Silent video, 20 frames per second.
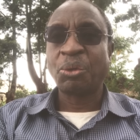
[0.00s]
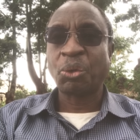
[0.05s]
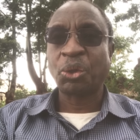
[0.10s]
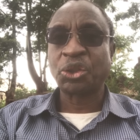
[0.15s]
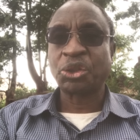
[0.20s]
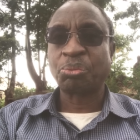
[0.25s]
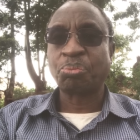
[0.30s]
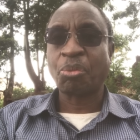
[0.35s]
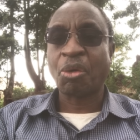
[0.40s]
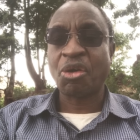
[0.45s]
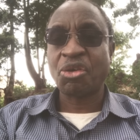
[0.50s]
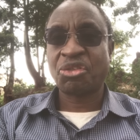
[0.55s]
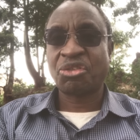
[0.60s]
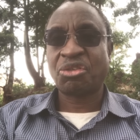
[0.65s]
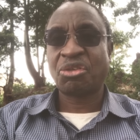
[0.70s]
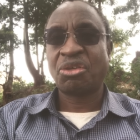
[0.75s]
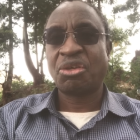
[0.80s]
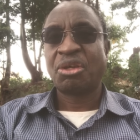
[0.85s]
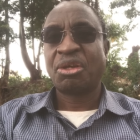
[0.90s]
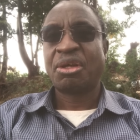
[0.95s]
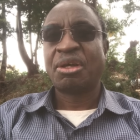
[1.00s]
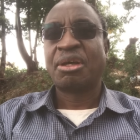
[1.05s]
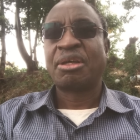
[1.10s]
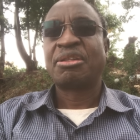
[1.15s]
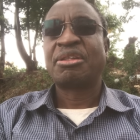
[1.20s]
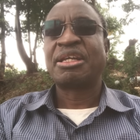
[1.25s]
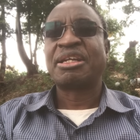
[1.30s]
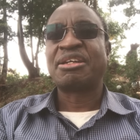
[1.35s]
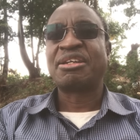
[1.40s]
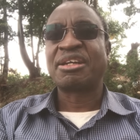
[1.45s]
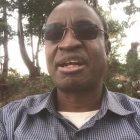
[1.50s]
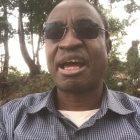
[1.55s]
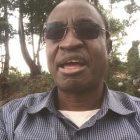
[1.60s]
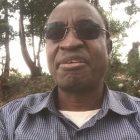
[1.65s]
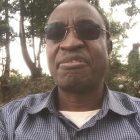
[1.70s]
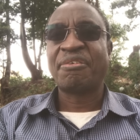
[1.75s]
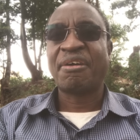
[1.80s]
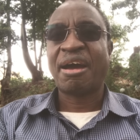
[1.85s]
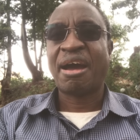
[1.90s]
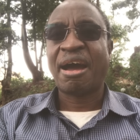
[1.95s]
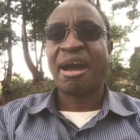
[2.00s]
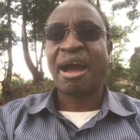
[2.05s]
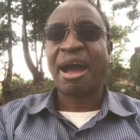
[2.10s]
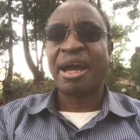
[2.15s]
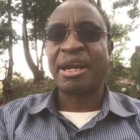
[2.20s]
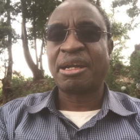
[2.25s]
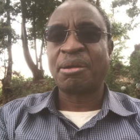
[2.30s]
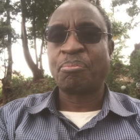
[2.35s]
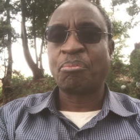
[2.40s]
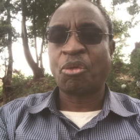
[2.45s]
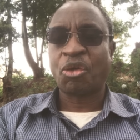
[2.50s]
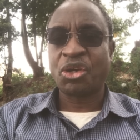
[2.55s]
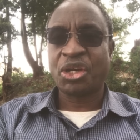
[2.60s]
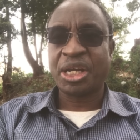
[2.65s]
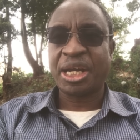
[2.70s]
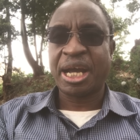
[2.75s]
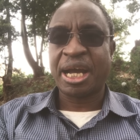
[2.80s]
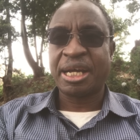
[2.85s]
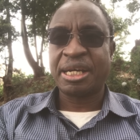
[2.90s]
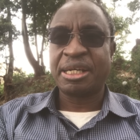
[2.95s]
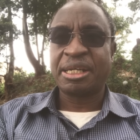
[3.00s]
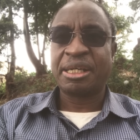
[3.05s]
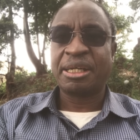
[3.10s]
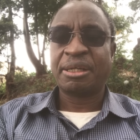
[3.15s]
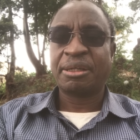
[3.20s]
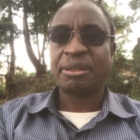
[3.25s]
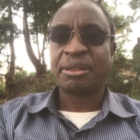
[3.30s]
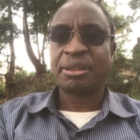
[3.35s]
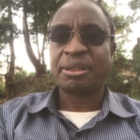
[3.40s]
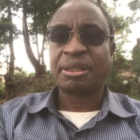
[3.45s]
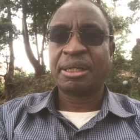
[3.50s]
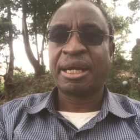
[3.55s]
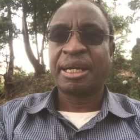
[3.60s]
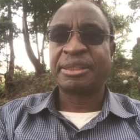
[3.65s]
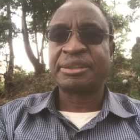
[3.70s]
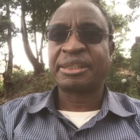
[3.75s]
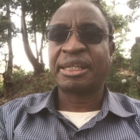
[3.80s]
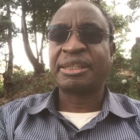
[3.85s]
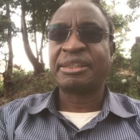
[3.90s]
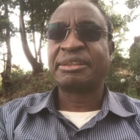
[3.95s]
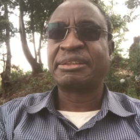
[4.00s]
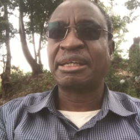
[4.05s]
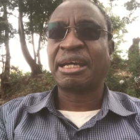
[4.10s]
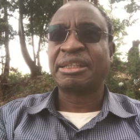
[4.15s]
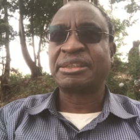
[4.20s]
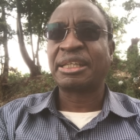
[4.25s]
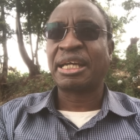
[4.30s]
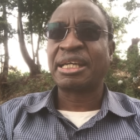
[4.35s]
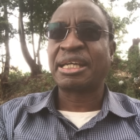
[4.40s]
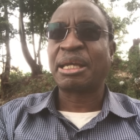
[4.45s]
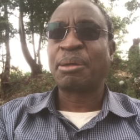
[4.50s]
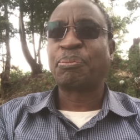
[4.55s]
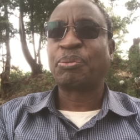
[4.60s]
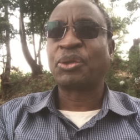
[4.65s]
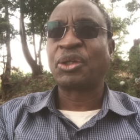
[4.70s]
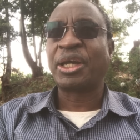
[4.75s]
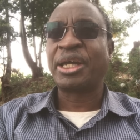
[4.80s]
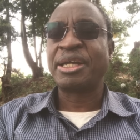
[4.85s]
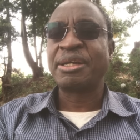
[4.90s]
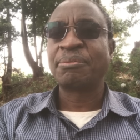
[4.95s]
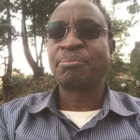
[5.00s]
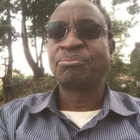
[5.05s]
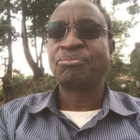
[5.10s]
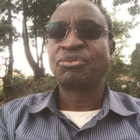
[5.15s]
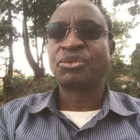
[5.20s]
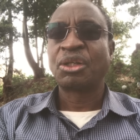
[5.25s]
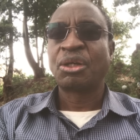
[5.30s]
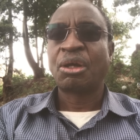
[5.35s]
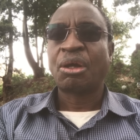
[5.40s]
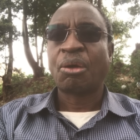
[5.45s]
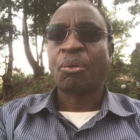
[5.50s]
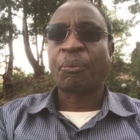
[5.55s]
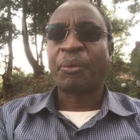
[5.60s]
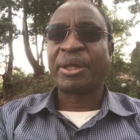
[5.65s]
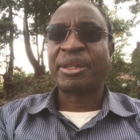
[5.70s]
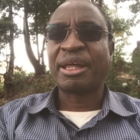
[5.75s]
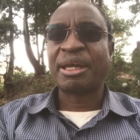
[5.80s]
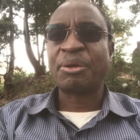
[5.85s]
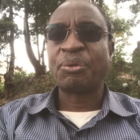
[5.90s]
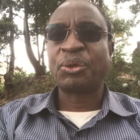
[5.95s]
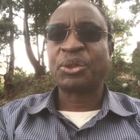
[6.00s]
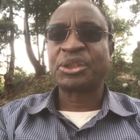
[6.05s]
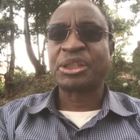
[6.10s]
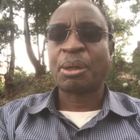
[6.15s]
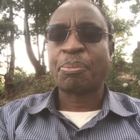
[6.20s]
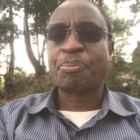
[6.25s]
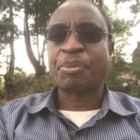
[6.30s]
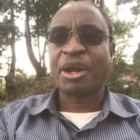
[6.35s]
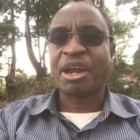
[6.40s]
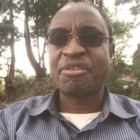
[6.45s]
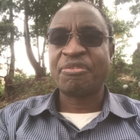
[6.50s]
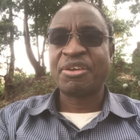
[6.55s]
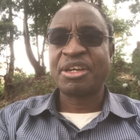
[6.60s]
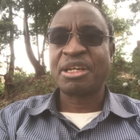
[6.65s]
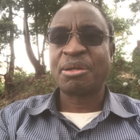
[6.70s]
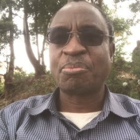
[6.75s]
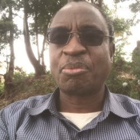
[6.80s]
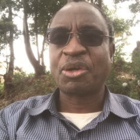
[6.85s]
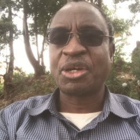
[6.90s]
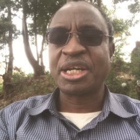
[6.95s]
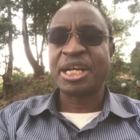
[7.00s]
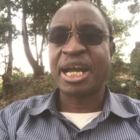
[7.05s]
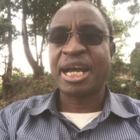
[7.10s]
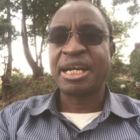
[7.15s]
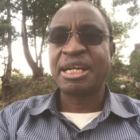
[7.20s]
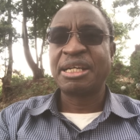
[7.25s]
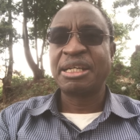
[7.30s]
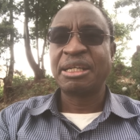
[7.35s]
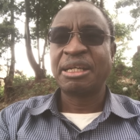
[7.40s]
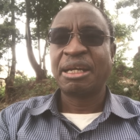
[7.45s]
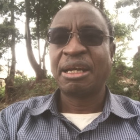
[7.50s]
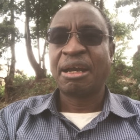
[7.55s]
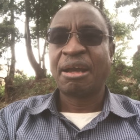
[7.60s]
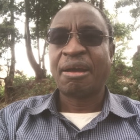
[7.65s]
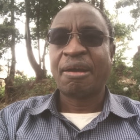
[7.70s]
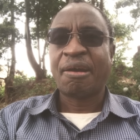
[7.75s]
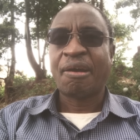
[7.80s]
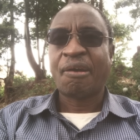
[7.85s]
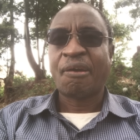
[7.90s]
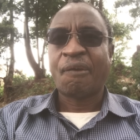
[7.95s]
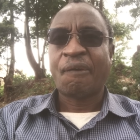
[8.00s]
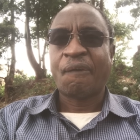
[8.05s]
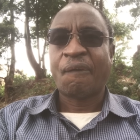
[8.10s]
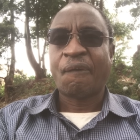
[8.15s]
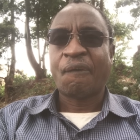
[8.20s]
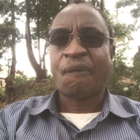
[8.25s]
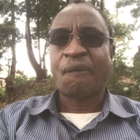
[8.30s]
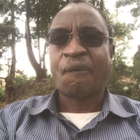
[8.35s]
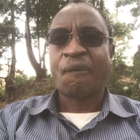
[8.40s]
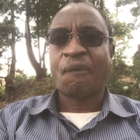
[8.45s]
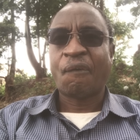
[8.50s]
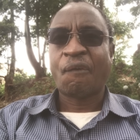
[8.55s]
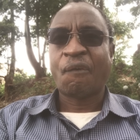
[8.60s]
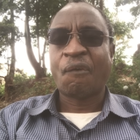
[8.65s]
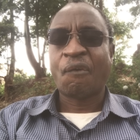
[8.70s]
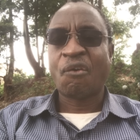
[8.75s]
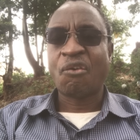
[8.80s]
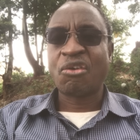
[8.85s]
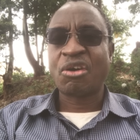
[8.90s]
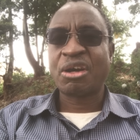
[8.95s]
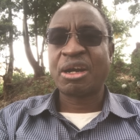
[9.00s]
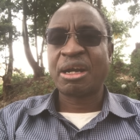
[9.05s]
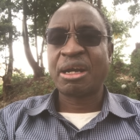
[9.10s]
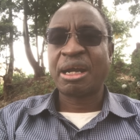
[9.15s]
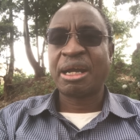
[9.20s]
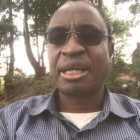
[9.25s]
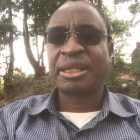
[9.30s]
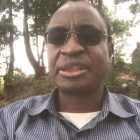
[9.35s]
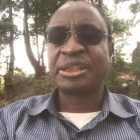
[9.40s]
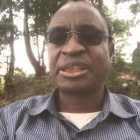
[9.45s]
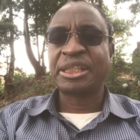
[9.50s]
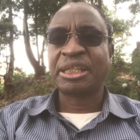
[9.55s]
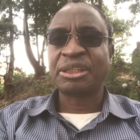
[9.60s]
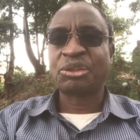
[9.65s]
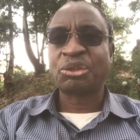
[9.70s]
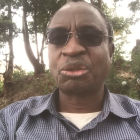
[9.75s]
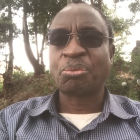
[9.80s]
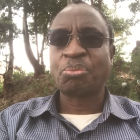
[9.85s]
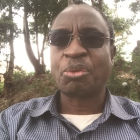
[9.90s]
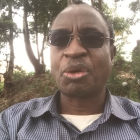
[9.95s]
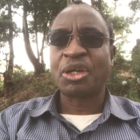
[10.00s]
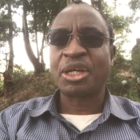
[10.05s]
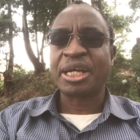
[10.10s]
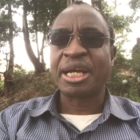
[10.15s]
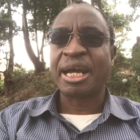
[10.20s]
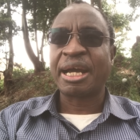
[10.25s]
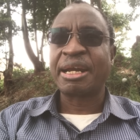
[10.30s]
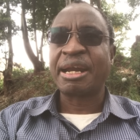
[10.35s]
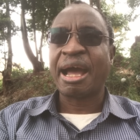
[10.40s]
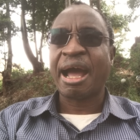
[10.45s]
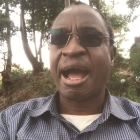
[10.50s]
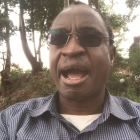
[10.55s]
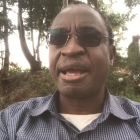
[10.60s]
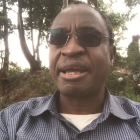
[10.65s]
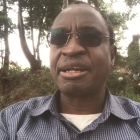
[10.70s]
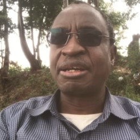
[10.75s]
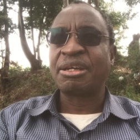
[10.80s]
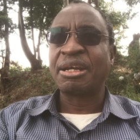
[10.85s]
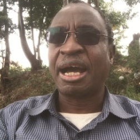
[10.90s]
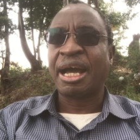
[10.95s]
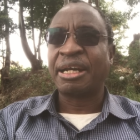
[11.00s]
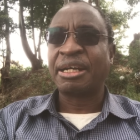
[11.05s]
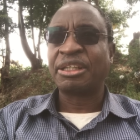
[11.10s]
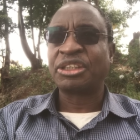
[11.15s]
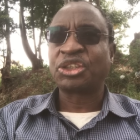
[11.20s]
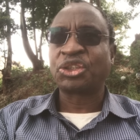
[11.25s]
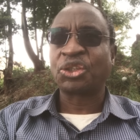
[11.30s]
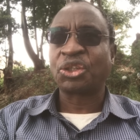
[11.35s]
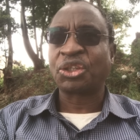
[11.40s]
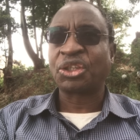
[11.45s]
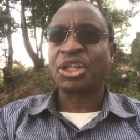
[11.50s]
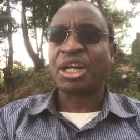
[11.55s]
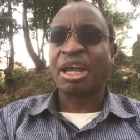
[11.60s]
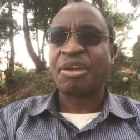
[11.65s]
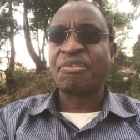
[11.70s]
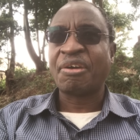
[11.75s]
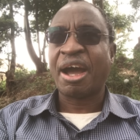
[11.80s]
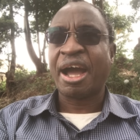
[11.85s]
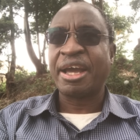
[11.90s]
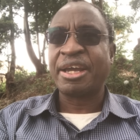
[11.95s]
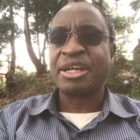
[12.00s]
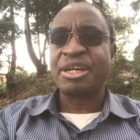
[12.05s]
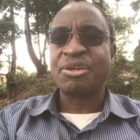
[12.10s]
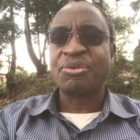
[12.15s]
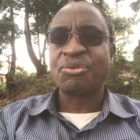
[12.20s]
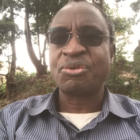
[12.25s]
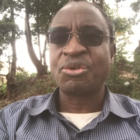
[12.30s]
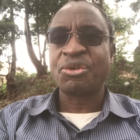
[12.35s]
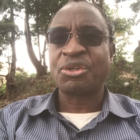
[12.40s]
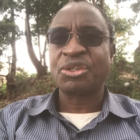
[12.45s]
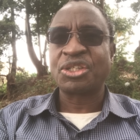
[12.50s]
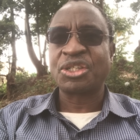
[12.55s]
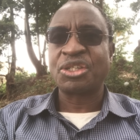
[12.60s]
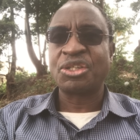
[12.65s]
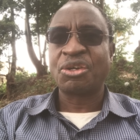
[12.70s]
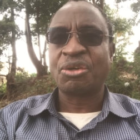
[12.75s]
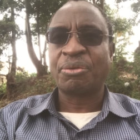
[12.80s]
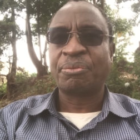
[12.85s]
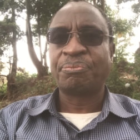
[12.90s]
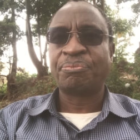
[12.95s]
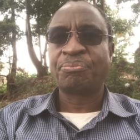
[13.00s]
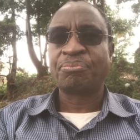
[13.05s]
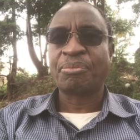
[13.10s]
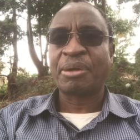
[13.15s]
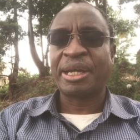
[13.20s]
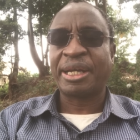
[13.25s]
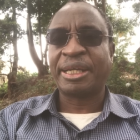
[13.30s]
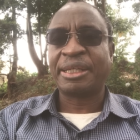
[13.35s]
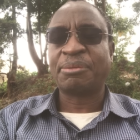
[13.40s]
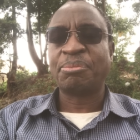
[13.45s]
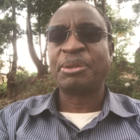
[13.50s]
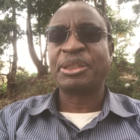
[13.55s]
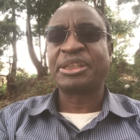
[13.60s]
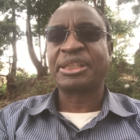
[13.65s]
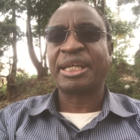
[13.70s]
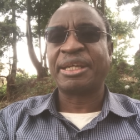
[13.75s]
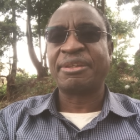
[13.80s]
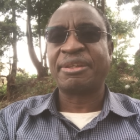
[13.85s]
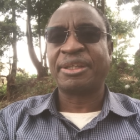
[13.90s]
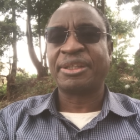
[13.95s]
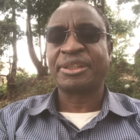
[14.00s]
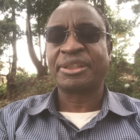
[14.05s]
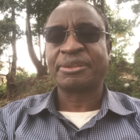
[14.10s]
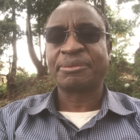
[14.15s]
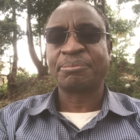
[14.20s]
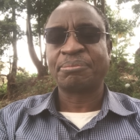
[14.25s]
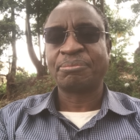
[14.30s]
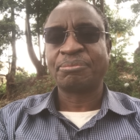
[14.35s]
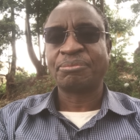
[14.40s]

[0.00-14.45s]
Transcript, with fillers: he was both the driver and bodyguard. As I, as I keep saying, whether he was a private bodyguard or a GSU bodyguard I, and a stroke driver, I do not know. But let me say this.